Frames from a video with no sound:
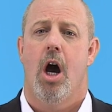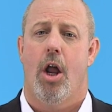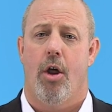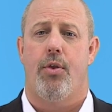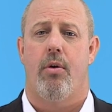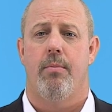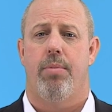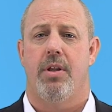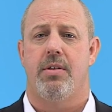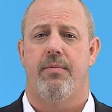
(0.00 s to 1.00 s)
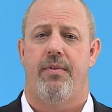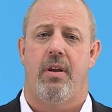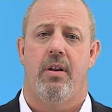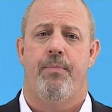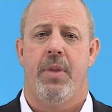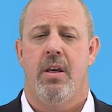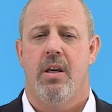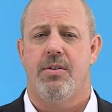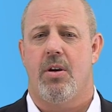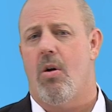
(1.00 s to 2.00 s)
Another implicit fee
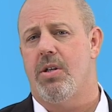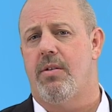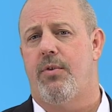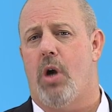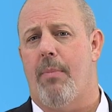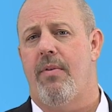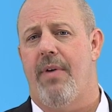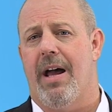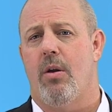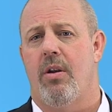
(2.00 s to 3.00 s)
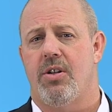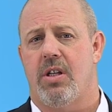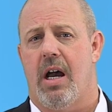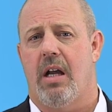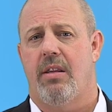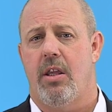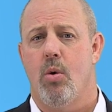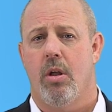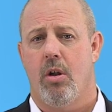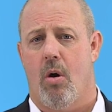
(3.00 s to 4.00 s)
is the cost of drop in value in a stock that
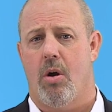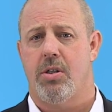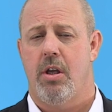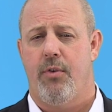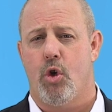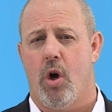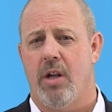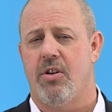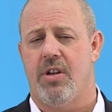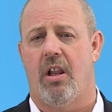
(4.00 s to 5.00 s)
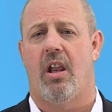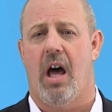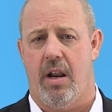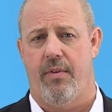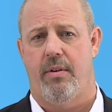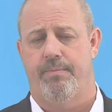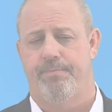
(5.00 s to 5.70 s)
you can cause if you're trying to sell a lot of it.